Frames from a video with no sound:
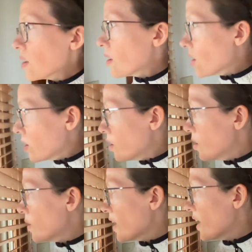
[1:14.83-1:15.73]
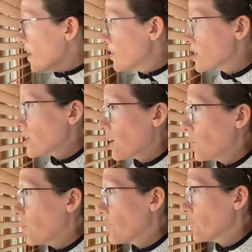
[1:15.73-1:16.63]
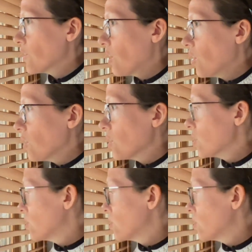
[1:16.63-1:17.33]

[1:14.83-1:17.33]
Oh, I hate this kind of weather, y'all.